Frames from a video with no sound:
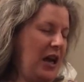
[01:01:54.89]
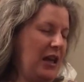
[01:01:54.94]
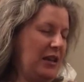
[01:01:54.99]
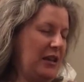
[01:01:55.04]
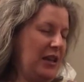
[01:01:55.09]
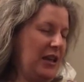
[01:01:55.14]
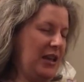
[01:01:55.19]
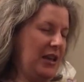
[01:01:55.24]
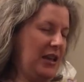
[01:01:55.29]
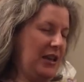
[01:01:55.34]
Like
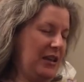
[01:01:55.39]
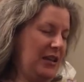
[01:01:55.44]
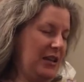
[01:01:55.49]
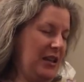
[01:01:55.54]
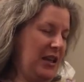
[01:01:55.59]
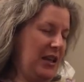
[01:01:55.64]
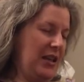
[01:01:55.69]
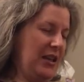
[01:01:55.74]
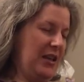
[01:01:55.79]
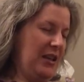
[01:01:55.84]

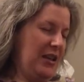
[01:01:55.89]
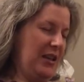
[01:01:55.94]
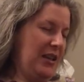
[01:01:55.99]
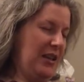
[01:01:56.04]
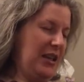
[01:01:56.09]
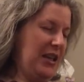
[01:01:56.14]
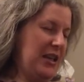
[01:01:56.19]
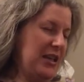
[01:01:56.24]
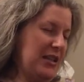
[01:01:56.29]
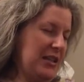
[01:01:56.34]
it can
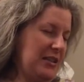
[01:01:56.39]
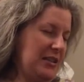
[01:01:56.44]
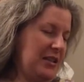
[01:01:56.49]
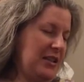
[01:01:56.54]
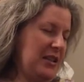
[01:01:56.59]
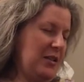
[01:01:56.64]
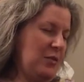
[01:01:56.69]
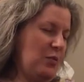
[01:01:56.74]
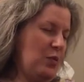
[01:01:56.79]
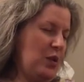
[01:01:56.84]

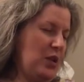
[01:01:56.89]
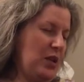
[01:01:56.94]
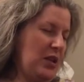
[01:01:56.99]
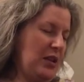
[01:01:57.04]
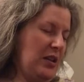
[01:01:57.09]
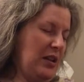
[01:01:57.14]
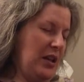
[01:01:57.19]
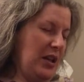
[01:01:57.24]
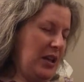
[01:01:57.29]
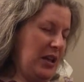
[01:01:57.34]
easily be
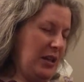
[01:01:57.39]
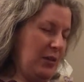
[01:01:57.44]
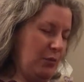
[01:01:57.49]
like